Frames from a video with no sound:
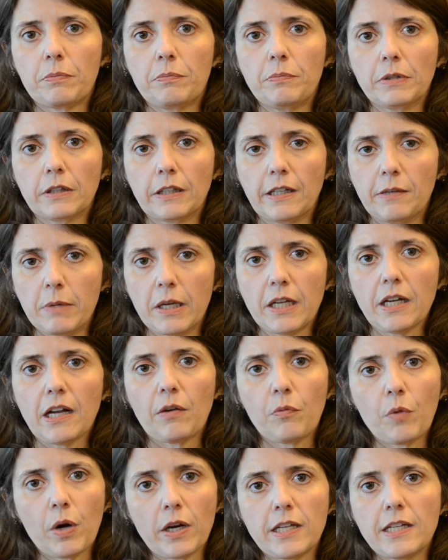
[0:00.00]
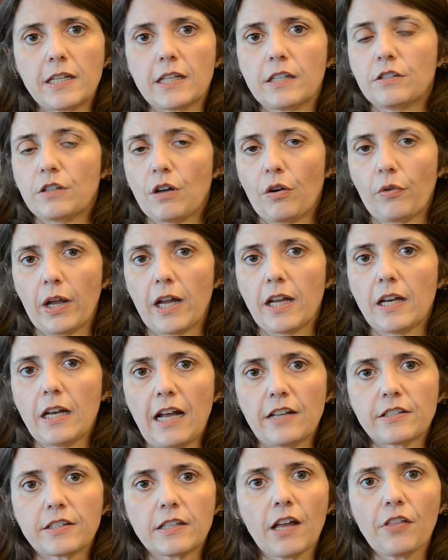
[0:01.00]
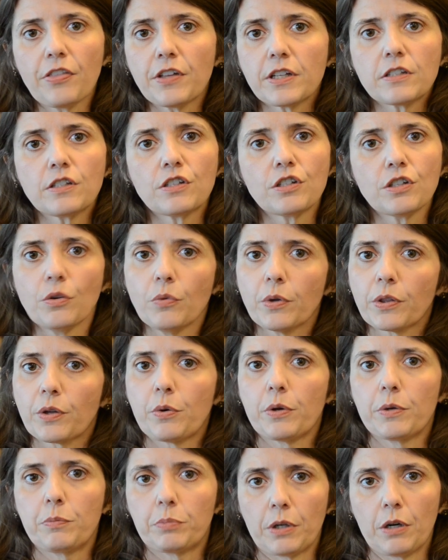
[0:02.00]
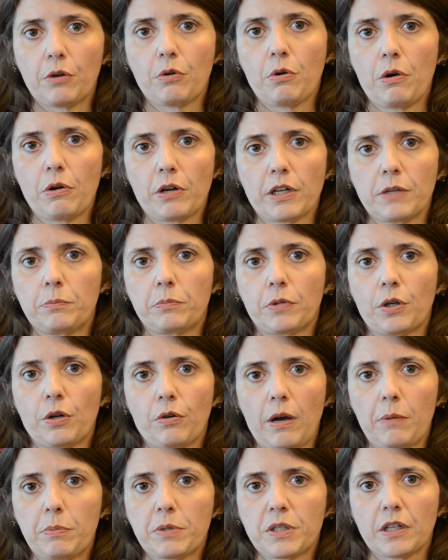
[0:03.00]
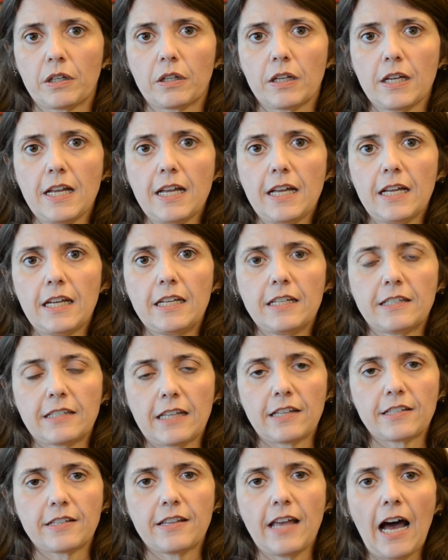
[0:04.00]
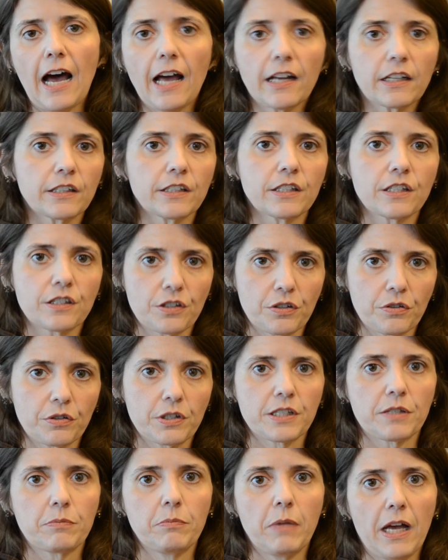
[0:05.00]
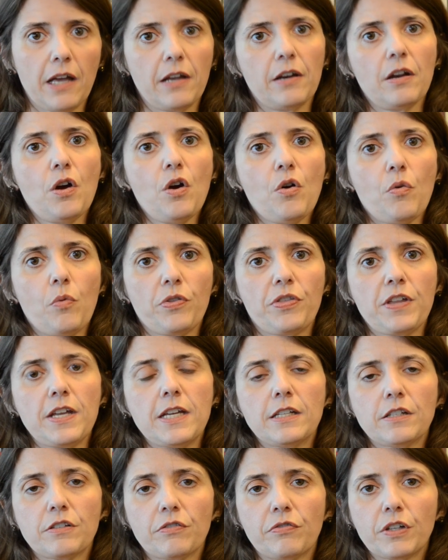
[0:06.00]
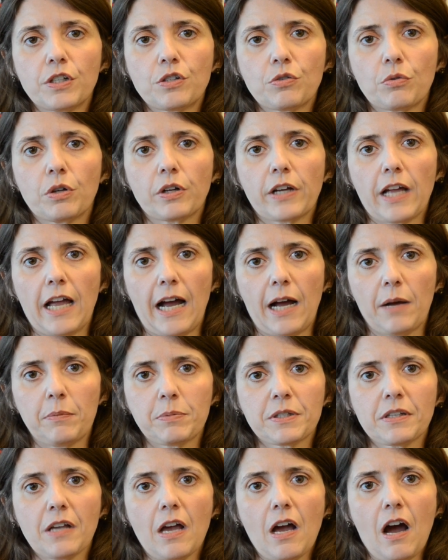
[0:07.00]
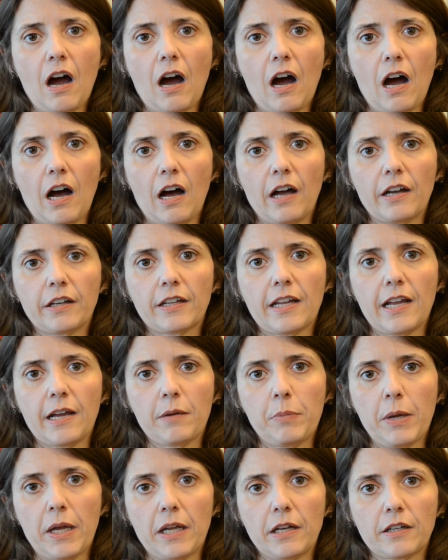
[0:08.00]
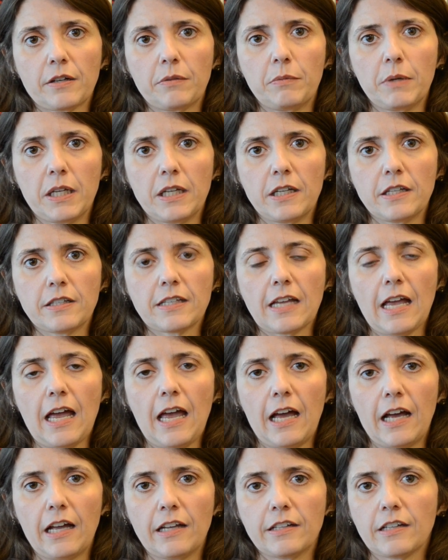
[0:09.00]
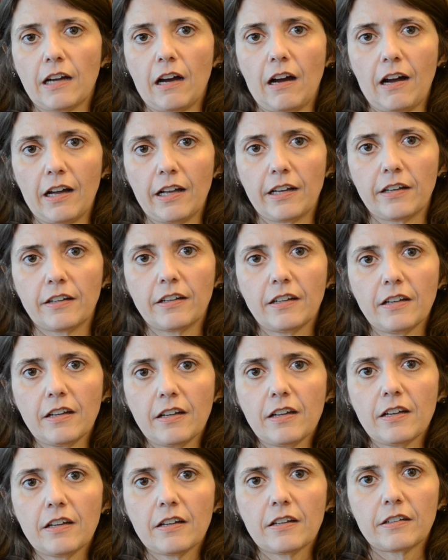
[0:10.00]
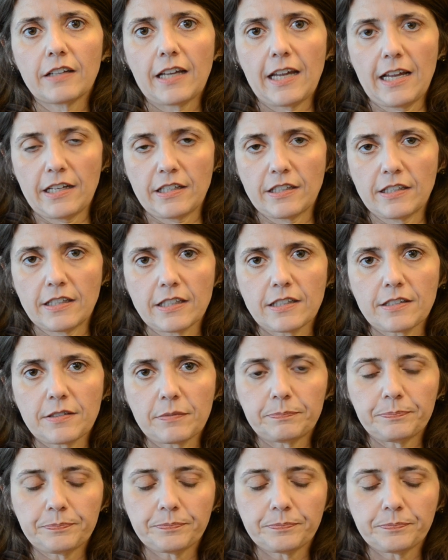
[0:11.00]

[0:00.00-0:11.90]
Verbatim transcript: limit on what he can donate has nothing to do with quid pro quo corruption. He says that concern is met with the individual caps on campaign committees and on candidates.